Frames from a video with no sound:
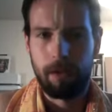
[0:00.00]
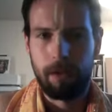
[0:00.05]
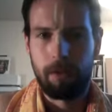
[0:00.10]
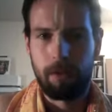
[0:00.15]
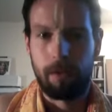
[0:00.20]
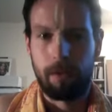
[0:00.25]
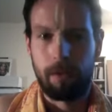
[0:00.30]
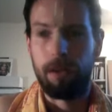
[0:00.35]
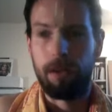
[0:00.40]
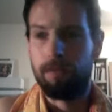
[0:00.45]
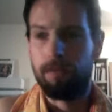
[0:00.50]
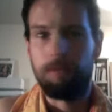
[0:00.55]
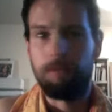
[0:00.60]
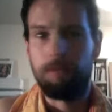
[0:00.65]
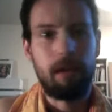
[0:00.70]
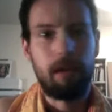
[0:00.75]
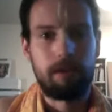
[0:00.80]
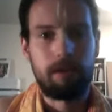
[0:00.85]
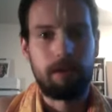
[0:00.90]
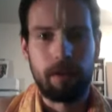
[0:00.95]
Well,
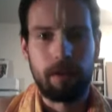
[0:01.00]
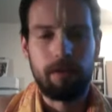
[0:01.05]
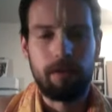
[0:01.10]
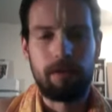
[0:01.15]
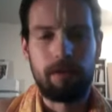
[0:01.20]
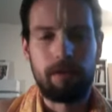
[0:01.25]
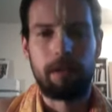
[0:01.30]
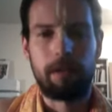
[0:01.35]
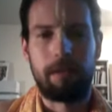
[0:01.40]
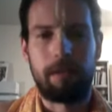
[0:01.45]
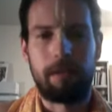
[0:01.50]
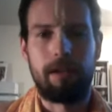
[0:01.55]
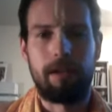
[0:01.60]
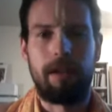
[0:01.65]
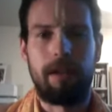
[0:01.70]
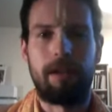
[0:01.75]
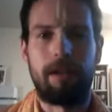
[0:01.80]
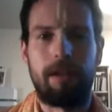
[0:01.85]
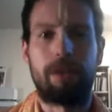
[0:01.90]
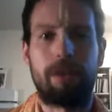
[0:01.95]
Matsya is
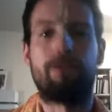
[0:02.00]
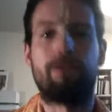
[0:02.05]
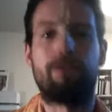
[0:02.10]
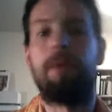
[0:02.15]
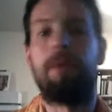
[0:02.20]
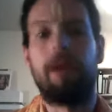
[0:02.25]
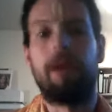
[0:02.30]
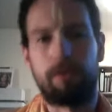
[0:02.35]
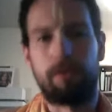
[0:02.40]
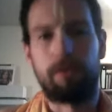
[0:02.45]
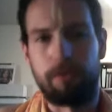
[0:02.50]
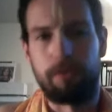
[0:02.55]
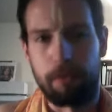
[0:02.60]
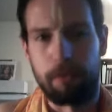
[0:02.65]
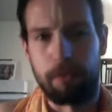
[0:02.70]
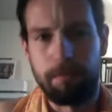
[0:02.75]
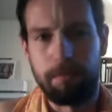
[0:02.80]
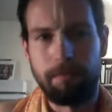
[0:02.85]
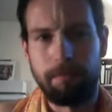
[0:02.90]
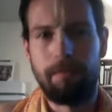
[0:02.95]
meditating on Sri Radha's
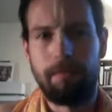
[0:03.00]
form,